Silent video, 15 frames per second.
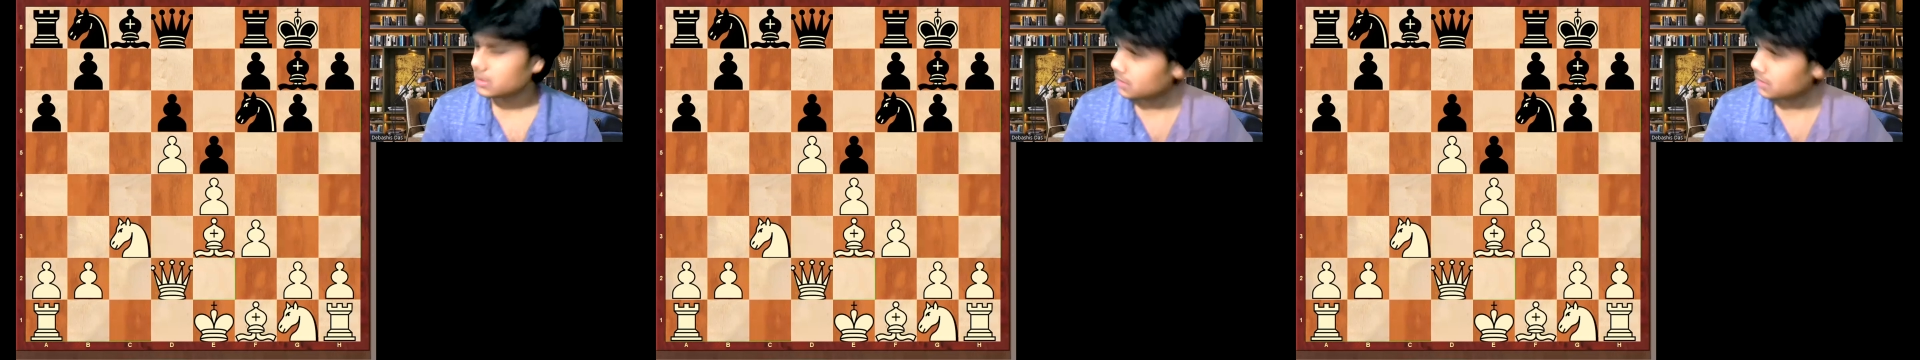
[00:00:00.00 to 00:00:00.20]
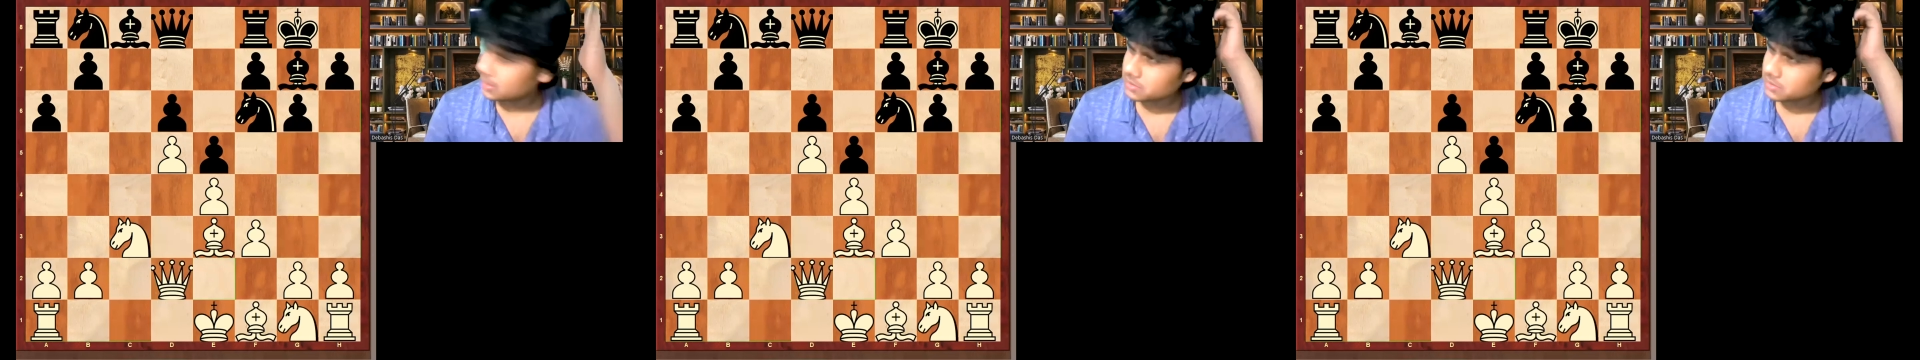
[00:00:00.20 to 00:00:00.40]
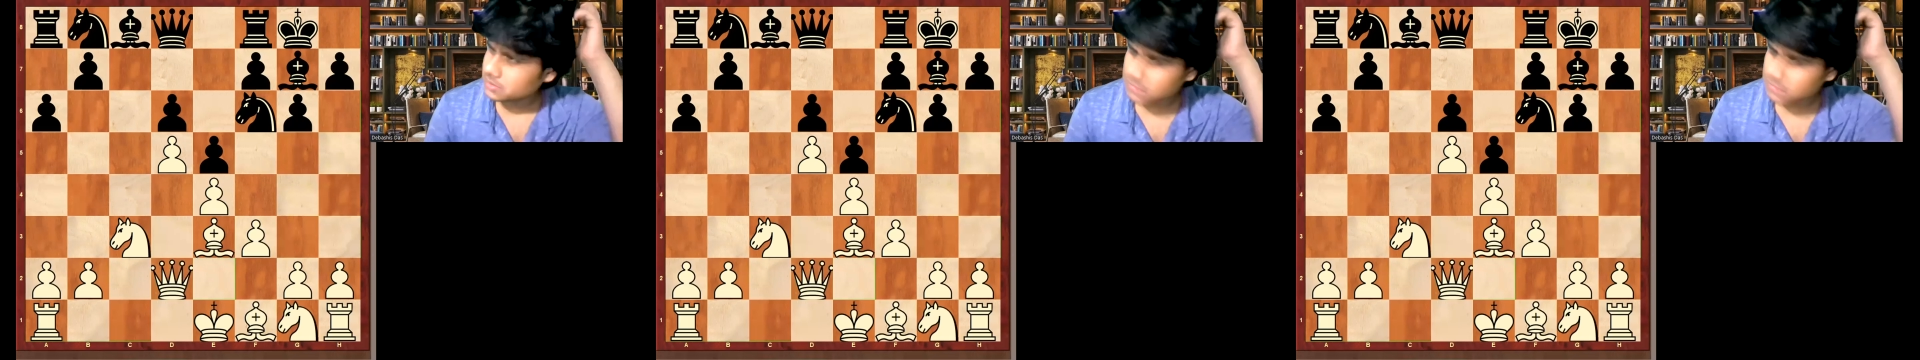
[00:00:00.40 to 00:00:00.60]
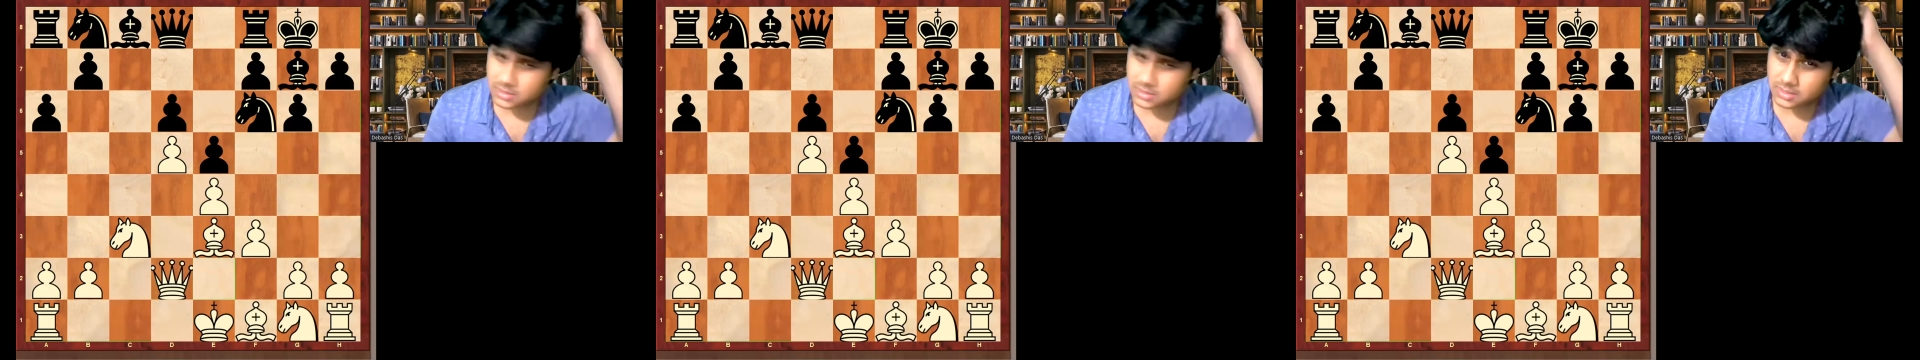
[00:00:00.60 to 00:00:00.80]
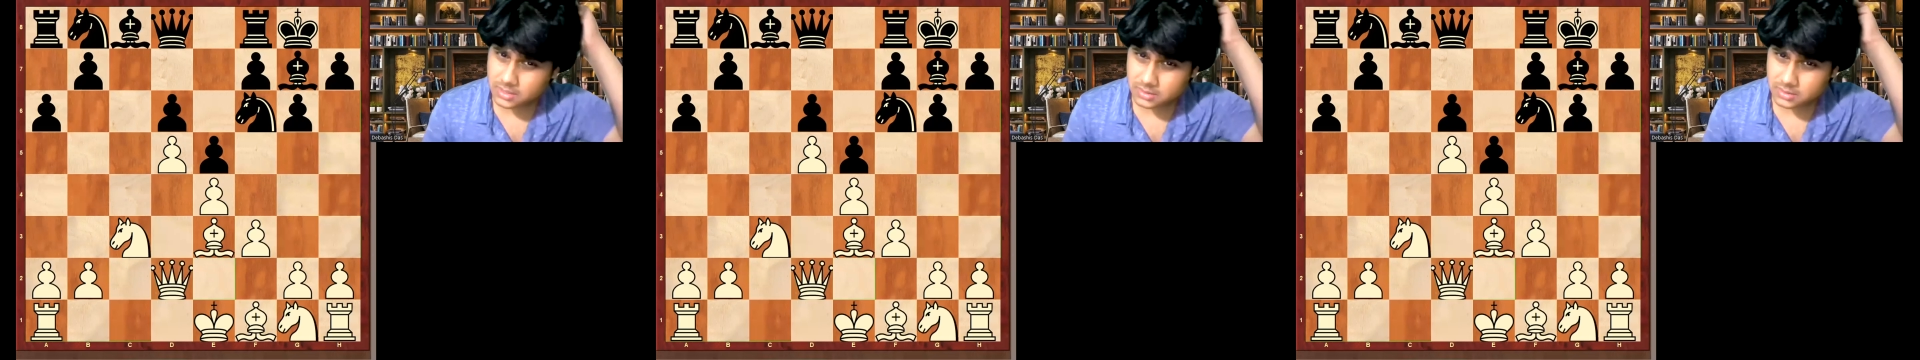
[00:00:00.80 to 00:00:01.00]
There are some
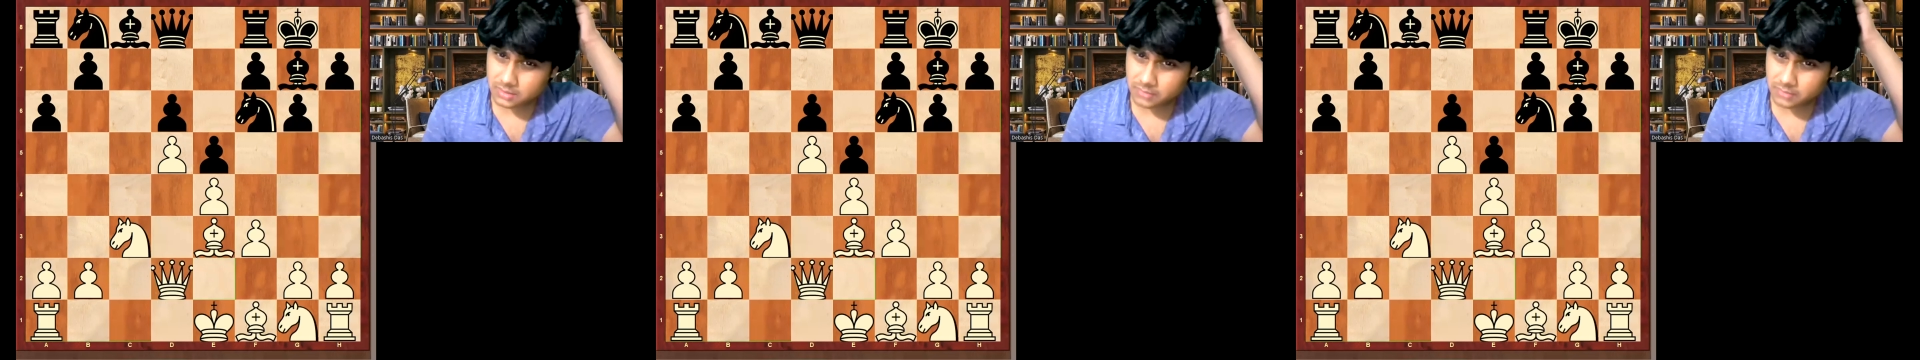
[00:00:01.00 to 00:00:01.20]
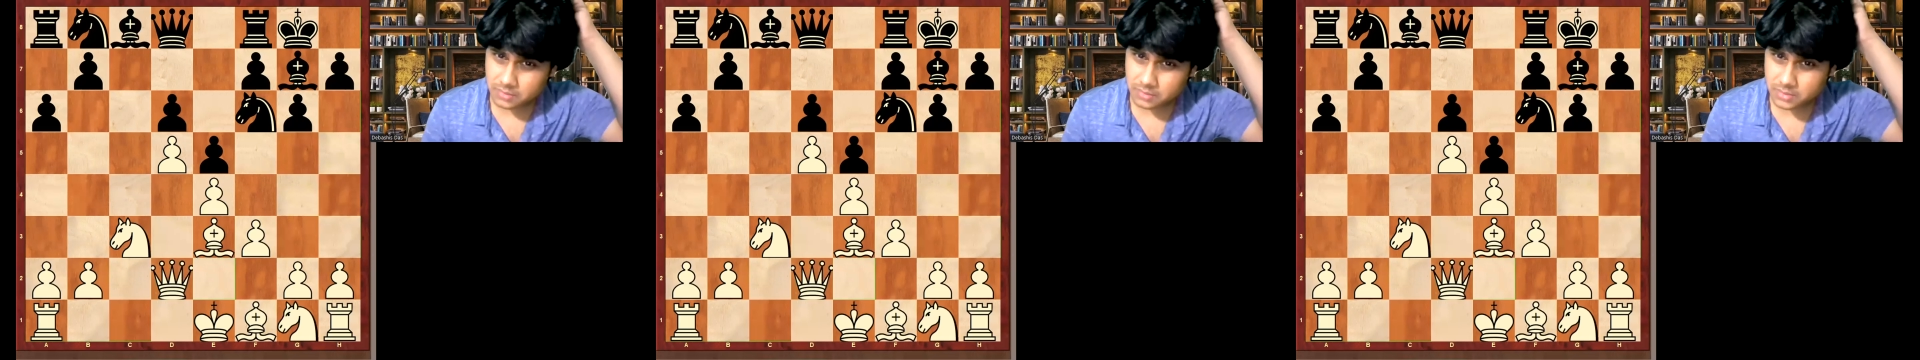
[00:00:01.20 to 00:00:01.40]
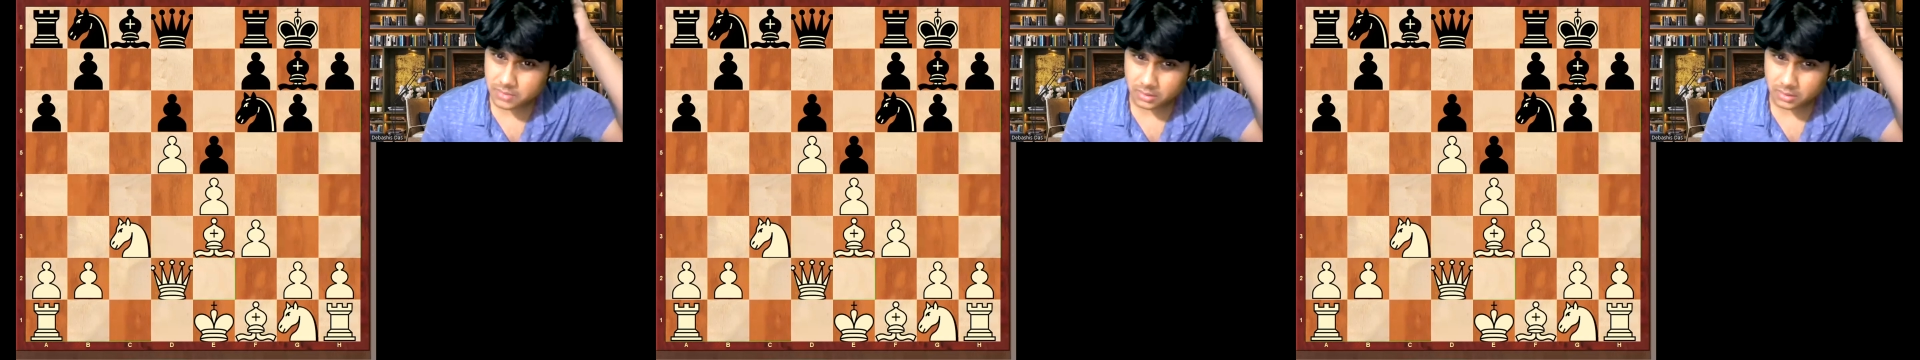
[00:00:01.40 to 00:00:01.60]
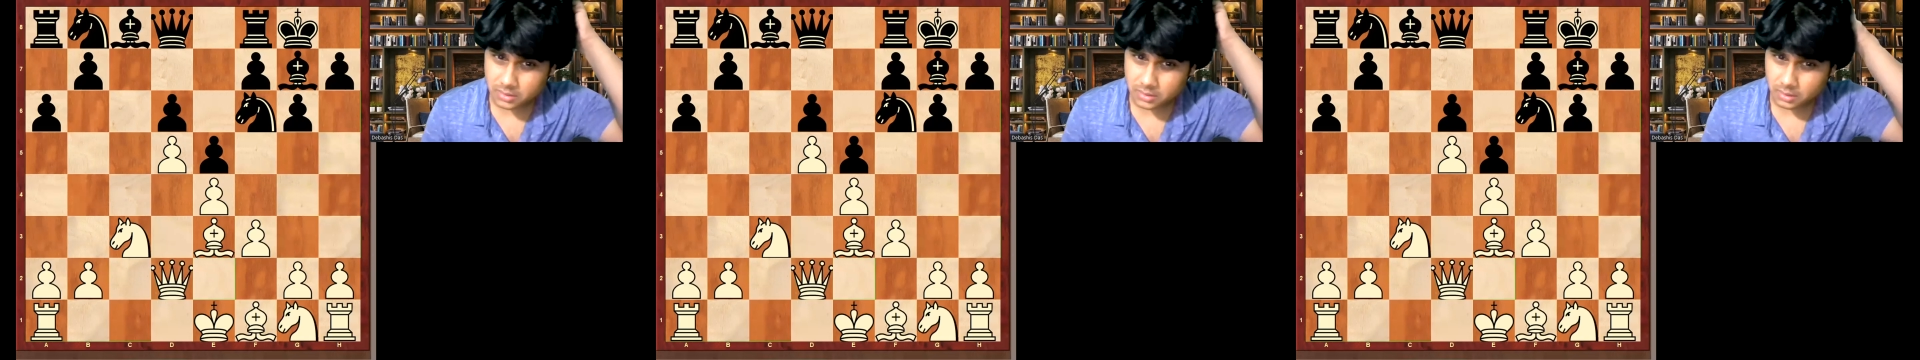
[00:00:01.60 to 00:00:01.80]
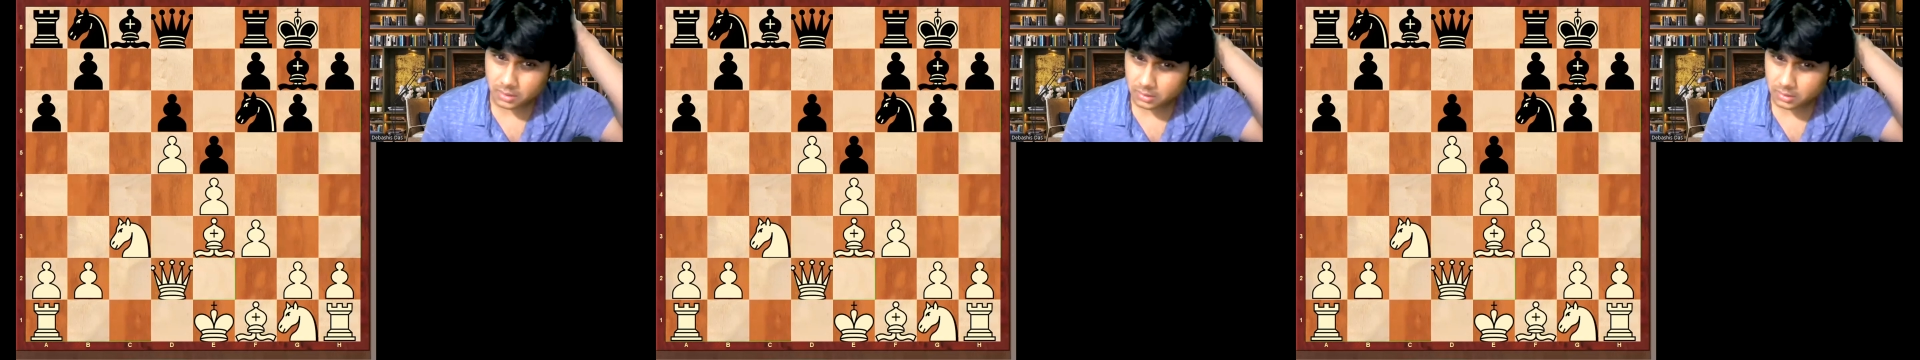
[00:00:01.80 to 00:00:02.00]
reasons if games are
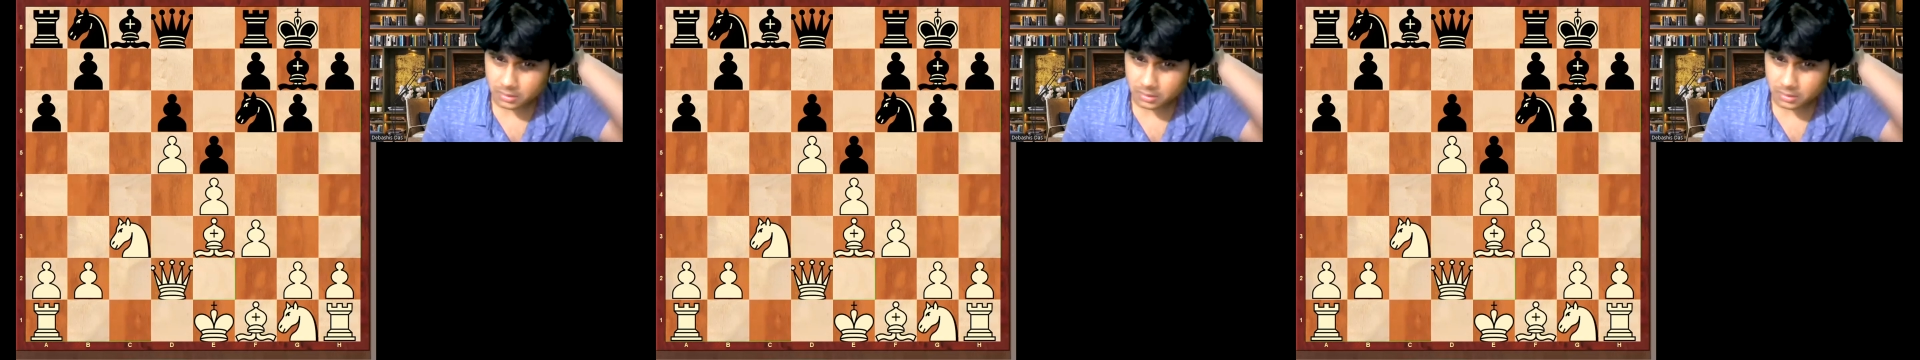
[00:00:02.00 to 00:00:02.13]
there.